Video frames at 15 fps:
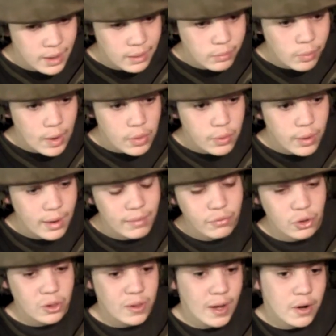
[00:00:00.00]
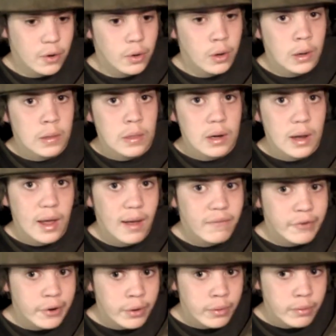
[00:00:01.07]
I'd rather have a lighter gun than a
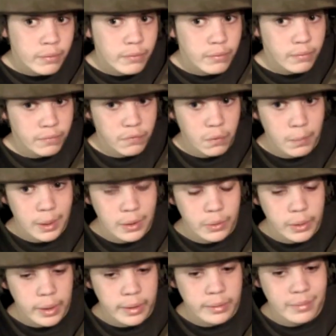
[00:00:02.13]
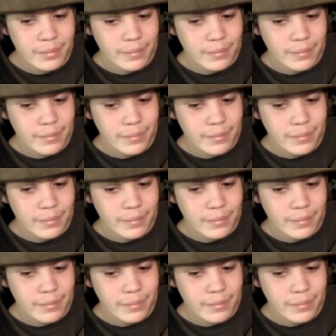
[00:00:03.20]
heavier full metal gun.